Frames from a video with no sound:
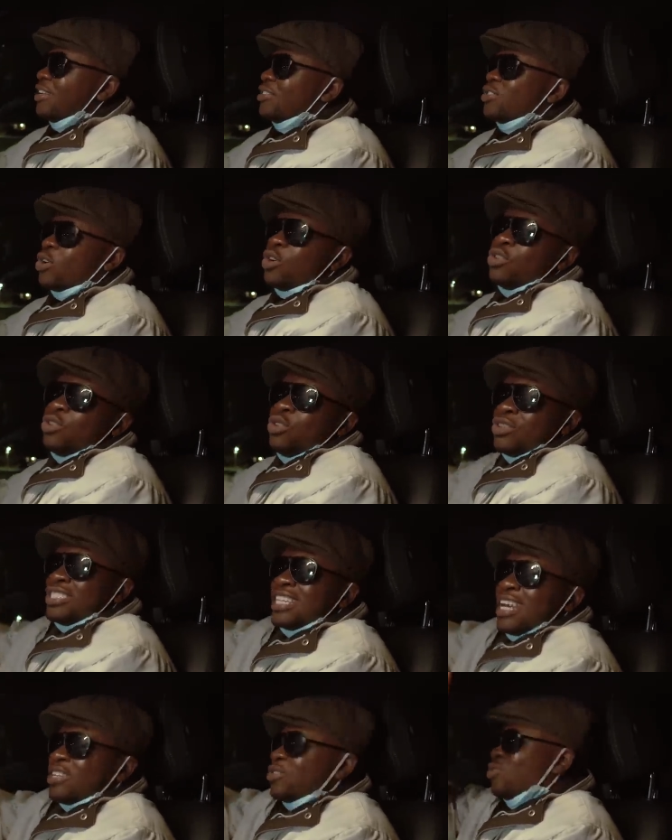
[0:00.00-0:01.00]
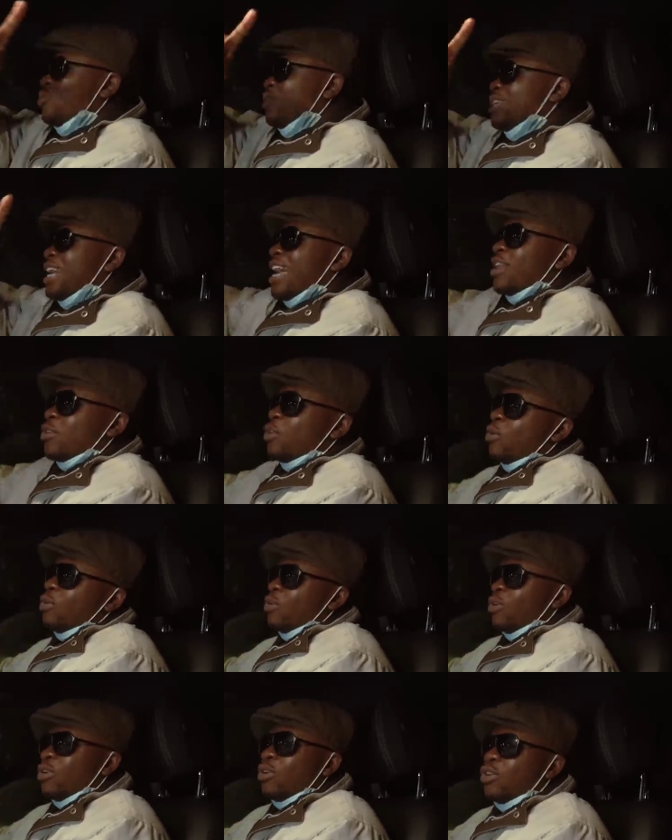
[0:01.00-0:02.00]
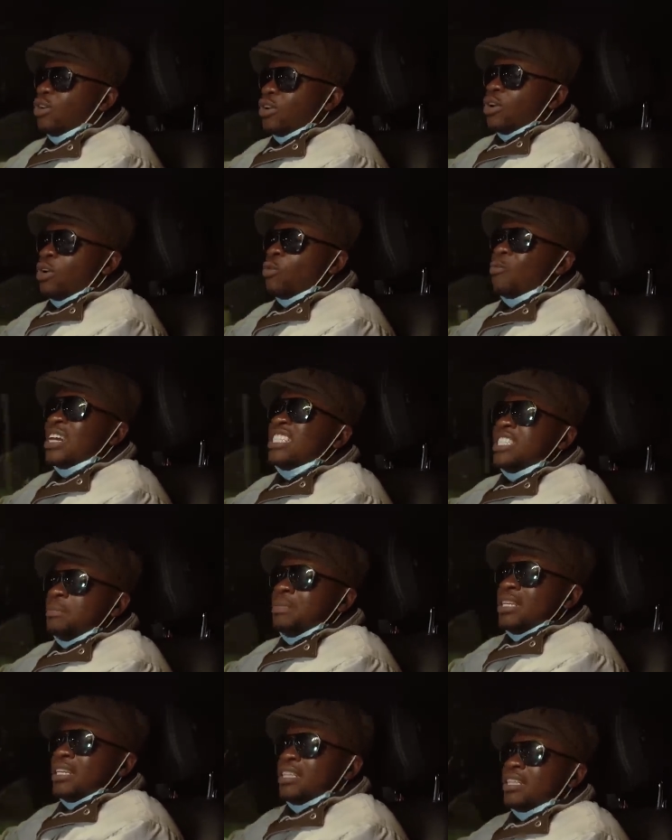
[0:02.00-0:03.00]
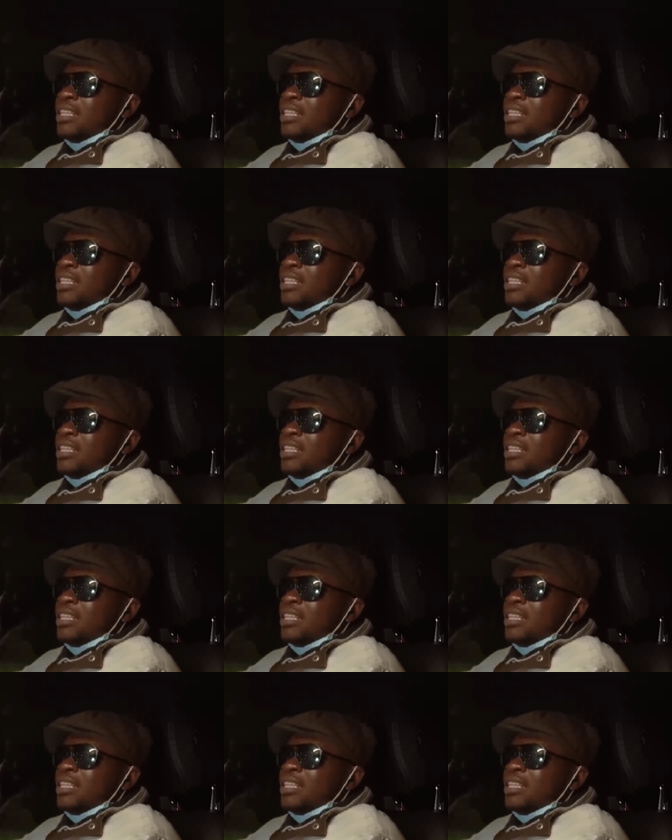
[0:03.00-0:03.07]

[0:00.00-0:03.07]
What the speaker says: So you say to Niko, Wejimi.